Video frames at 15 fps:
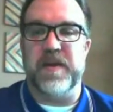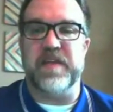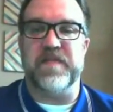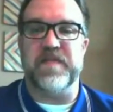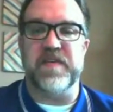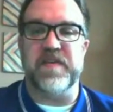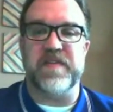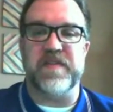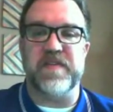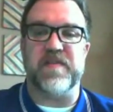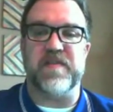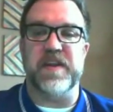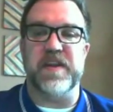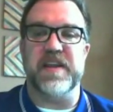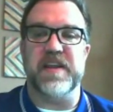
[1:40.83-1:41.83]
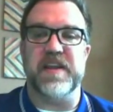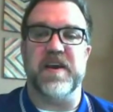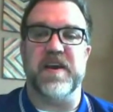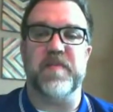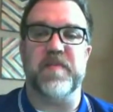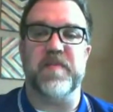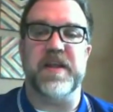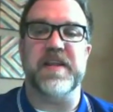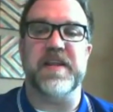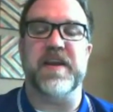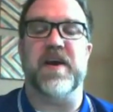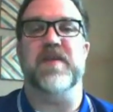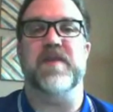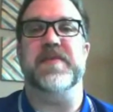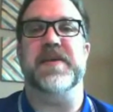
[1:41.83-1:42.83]
And if you've never heard of Indie
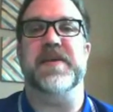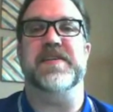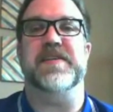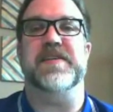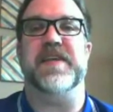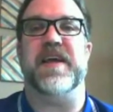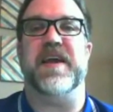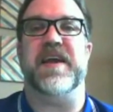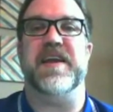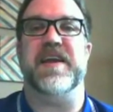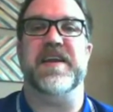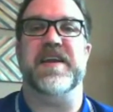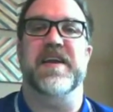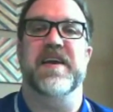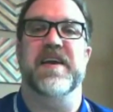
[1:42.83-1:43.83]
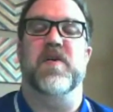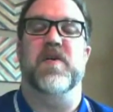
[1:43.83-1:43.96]
Hub is a